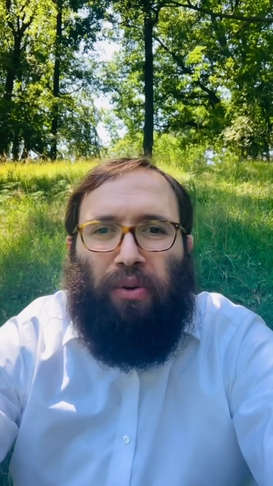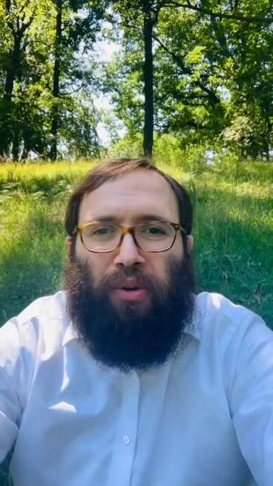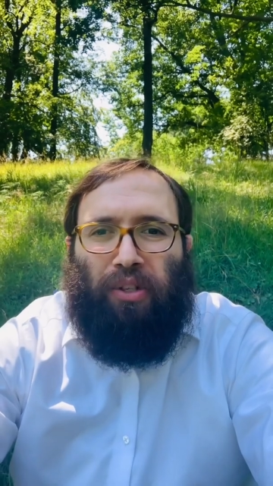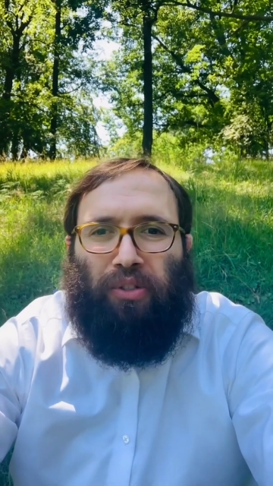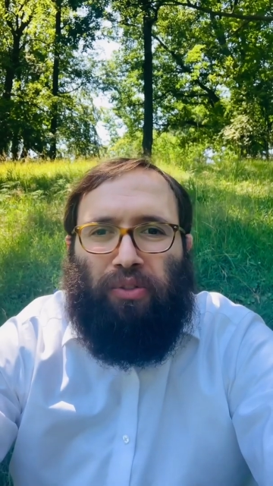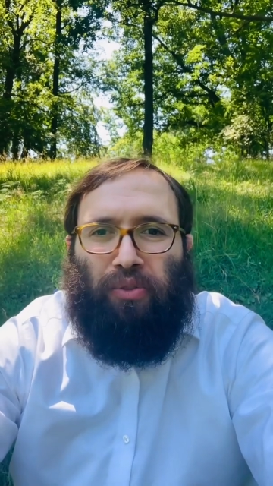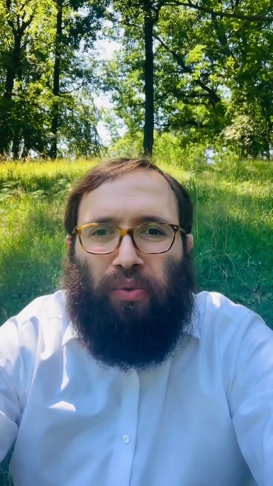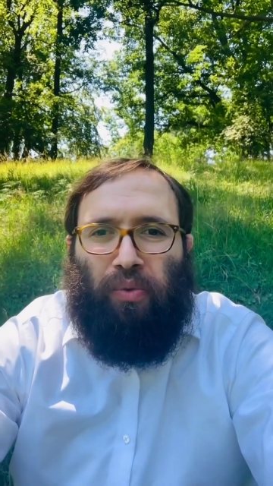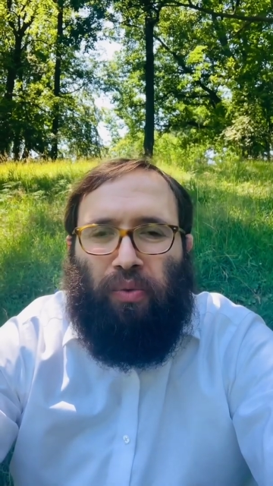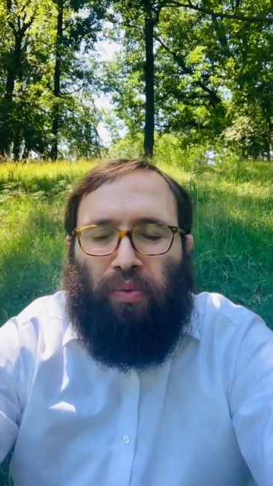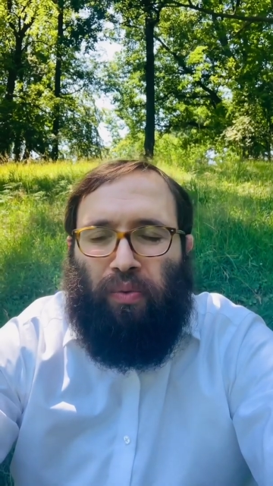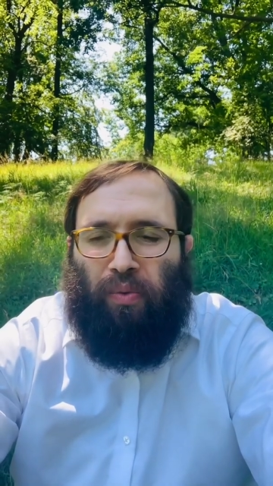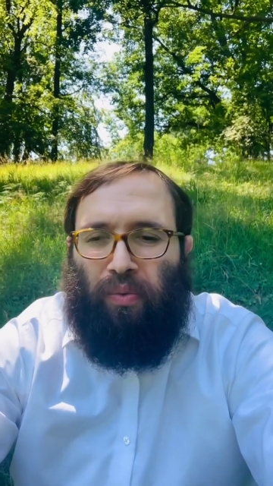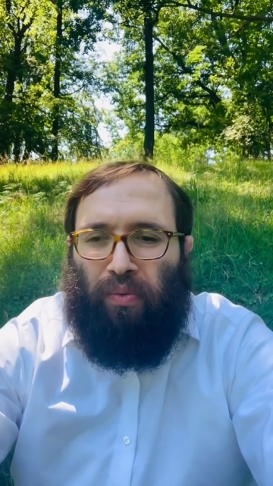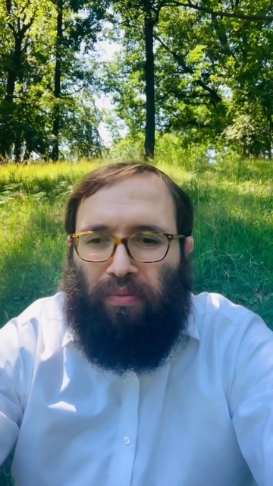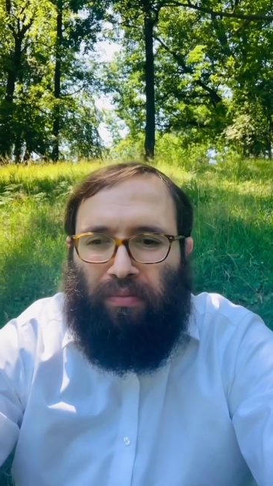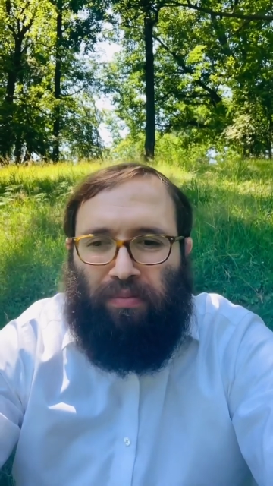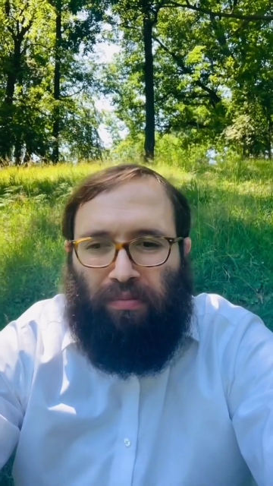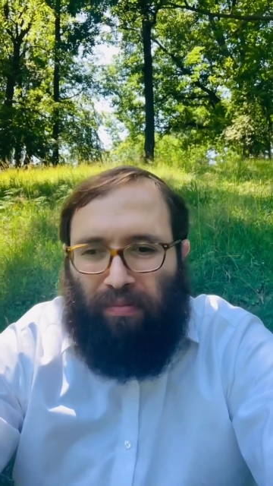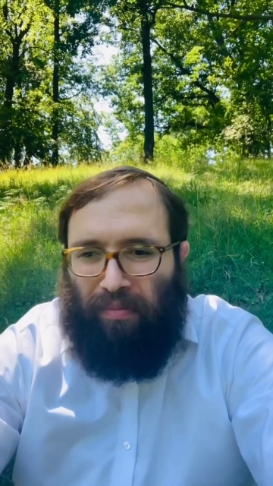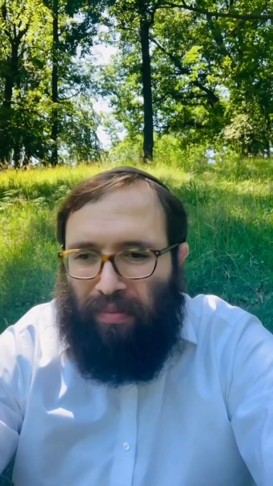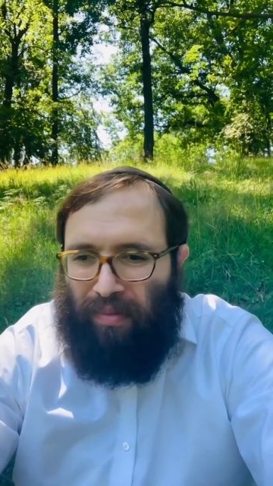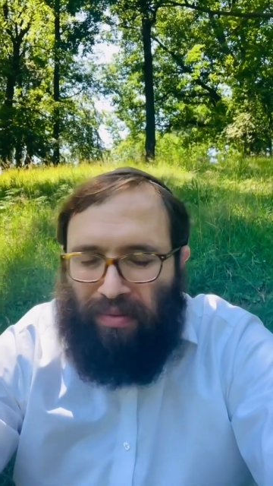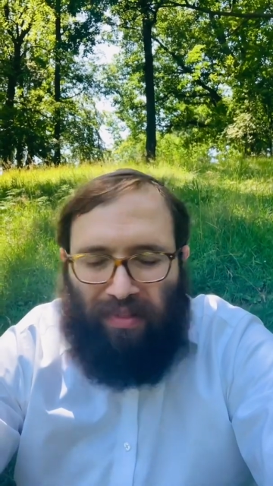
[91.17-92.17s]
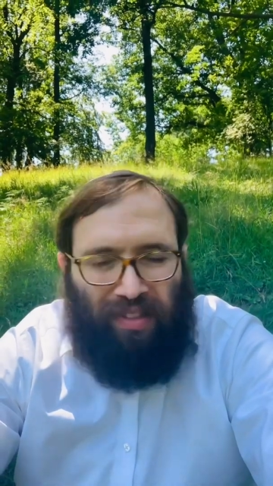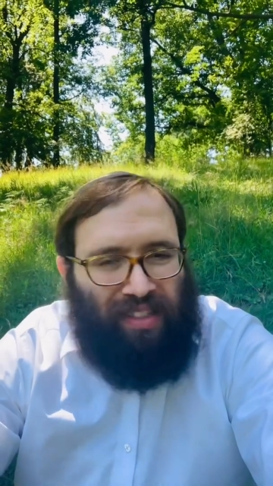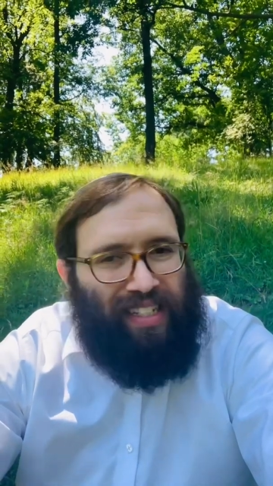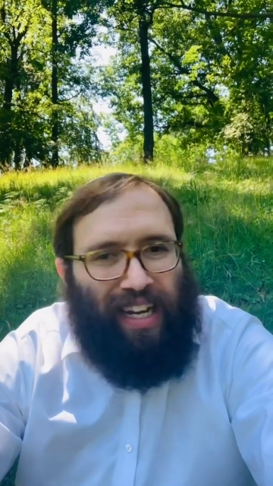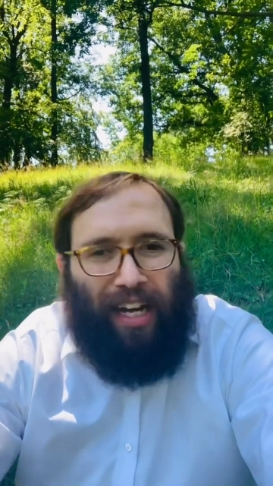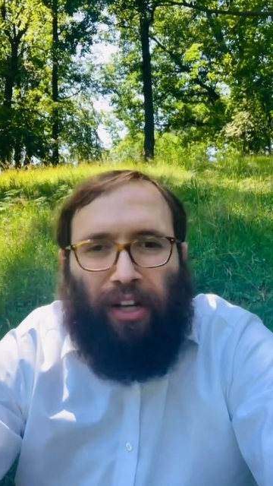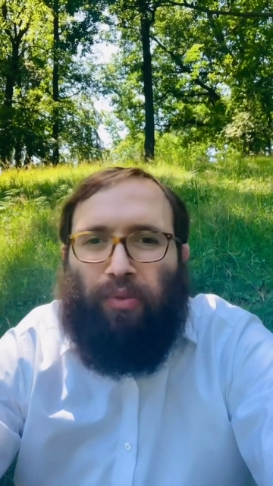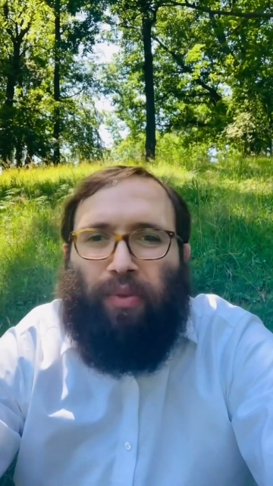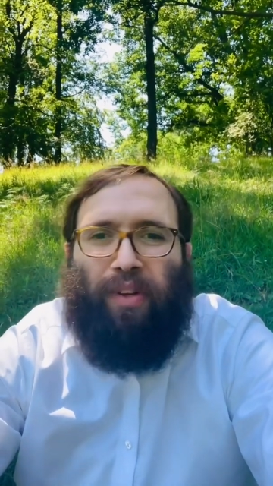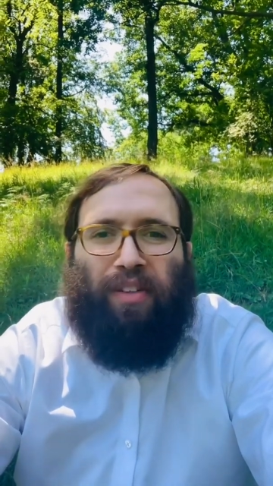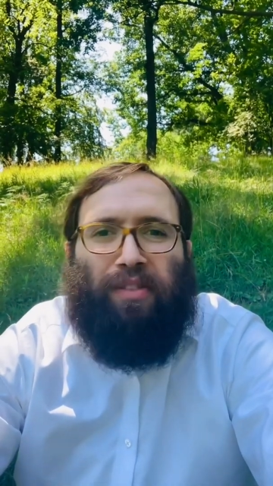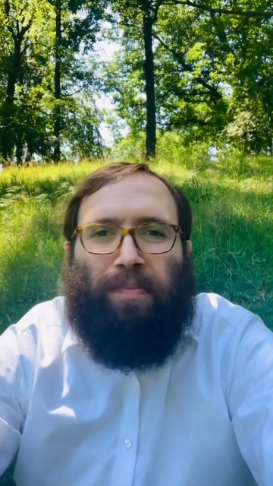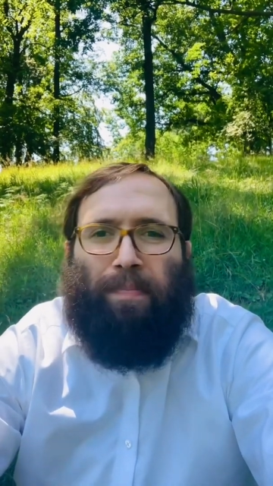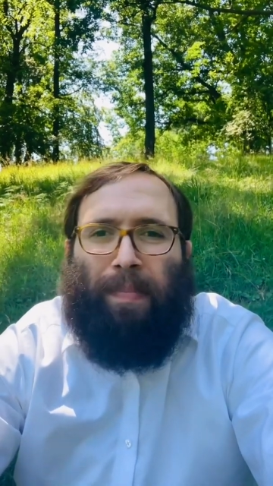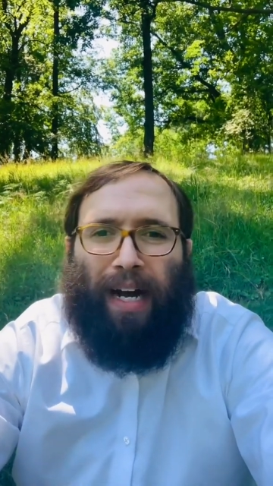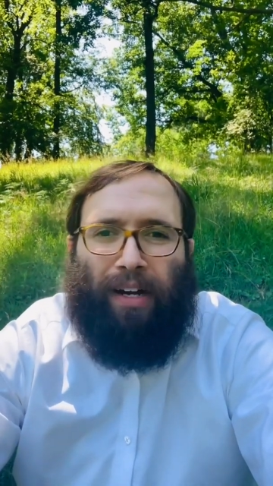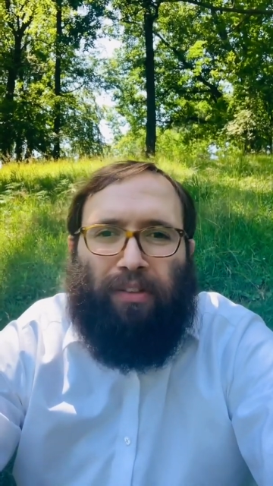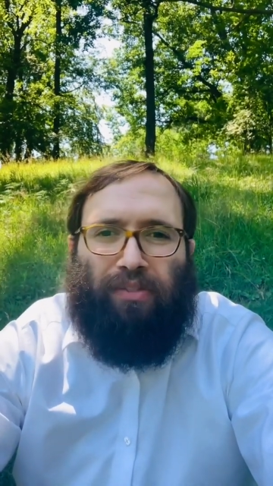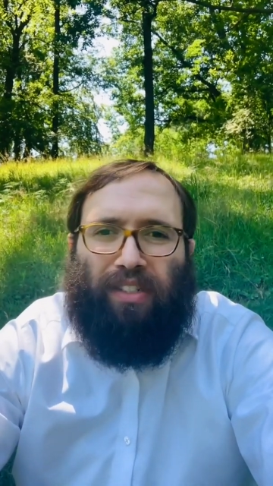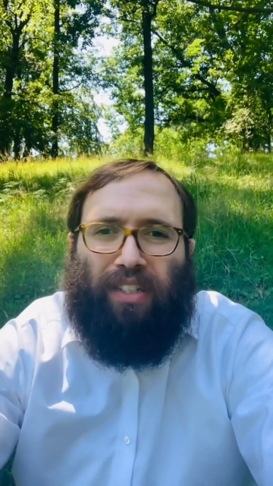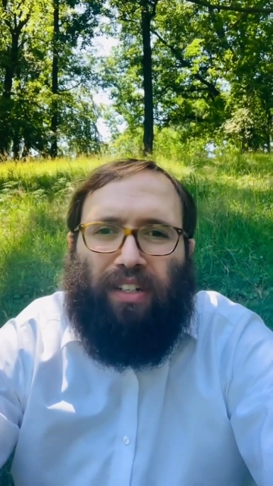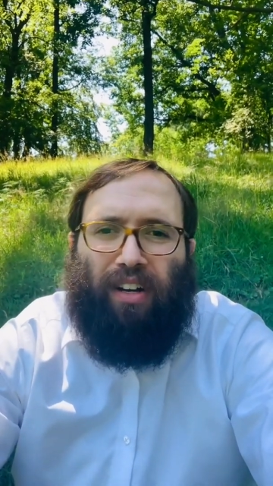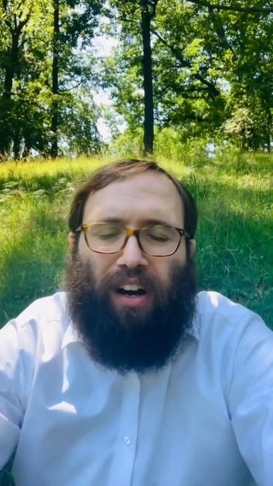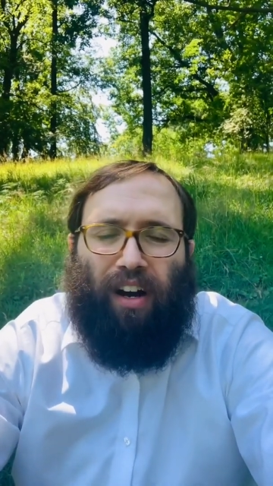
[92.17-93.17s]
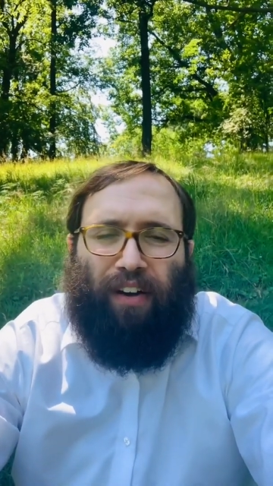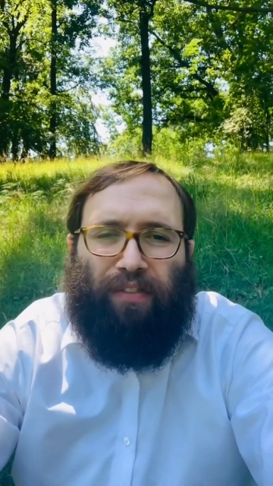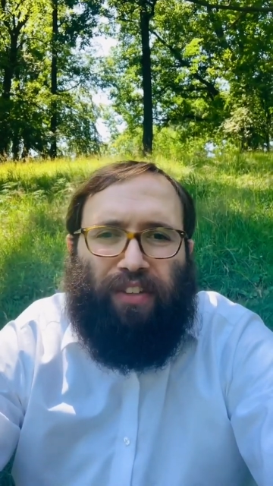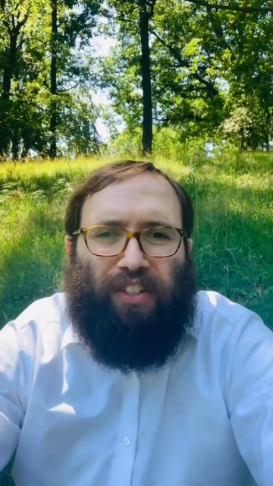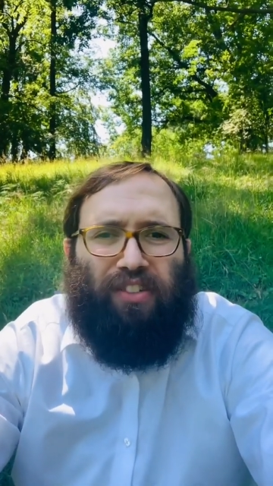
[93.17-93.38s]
is sound waves bouncing off.